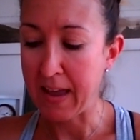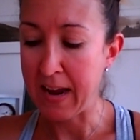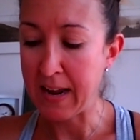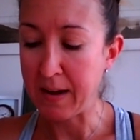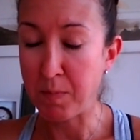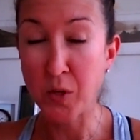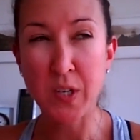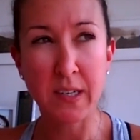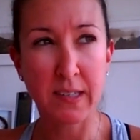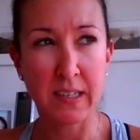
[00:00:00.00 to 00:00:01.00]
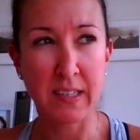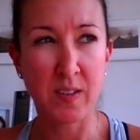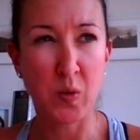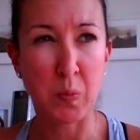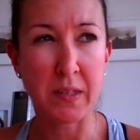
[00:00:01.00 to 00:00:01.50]
and built a
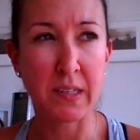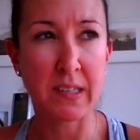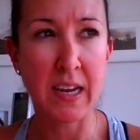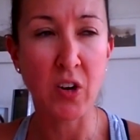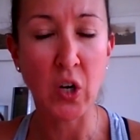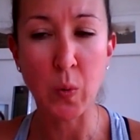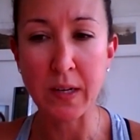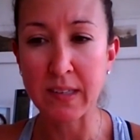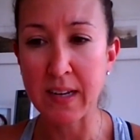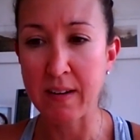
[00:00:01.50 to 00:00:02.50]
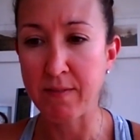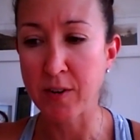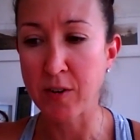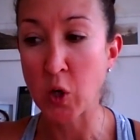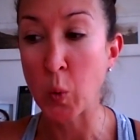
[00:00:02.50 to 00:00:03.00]
successful business here in Queenstown
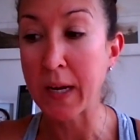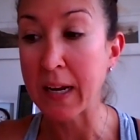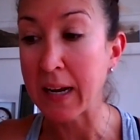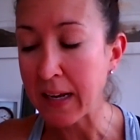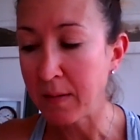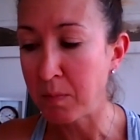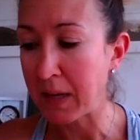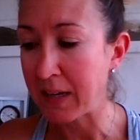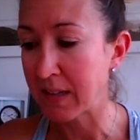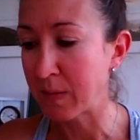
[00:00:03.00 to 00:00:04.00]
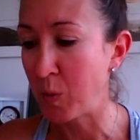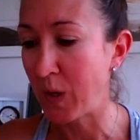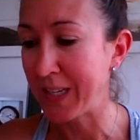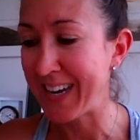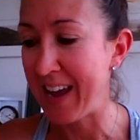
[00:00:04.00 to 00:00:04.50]
very, very quickly, being a
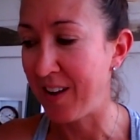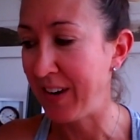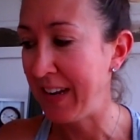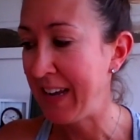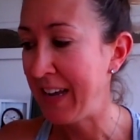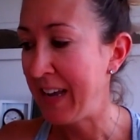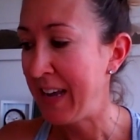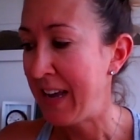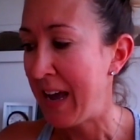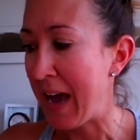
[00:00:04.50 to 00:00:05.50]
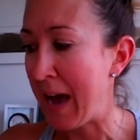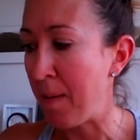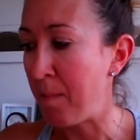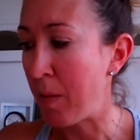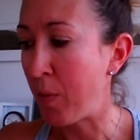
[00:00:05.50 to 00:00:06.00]
smaller town.
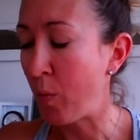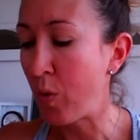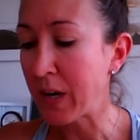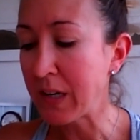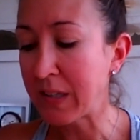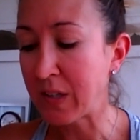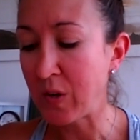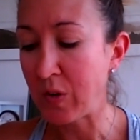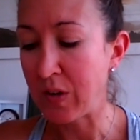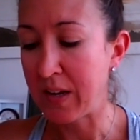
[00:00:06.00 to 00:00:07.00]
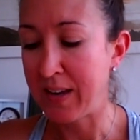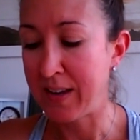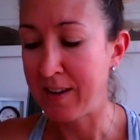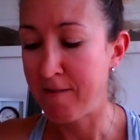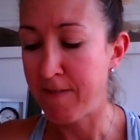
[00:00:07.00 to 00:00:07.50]
But what I soon
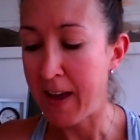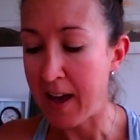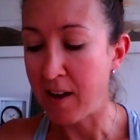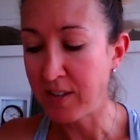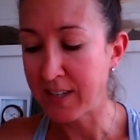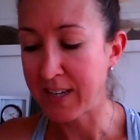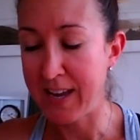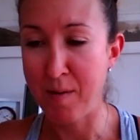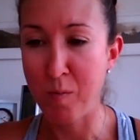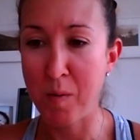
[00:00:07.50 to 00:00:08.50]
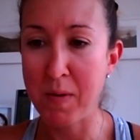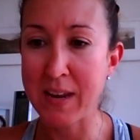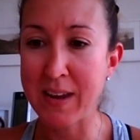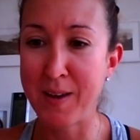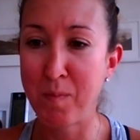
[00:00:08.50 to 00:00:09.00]
found, and what
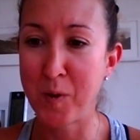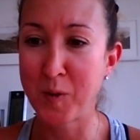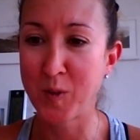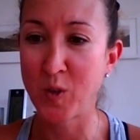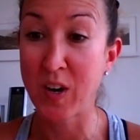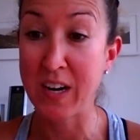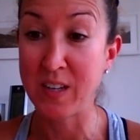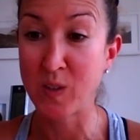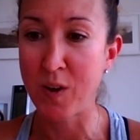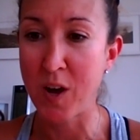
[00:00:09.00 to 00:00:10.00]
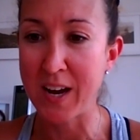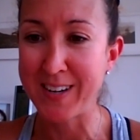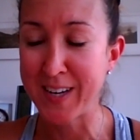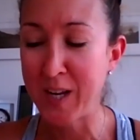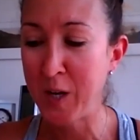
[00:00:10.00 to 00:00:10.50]
many personal trainers
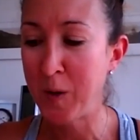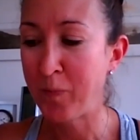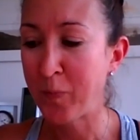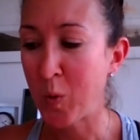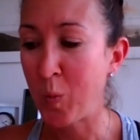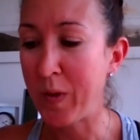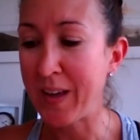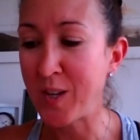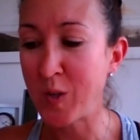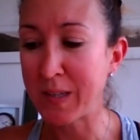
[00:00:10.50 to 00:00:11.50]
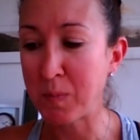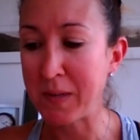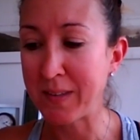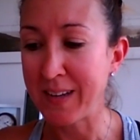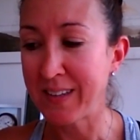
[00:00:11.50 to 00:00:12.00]
find, when they do this
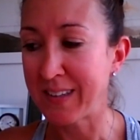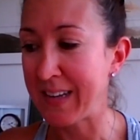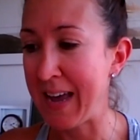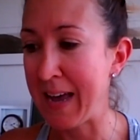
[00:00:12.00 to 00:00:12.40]
business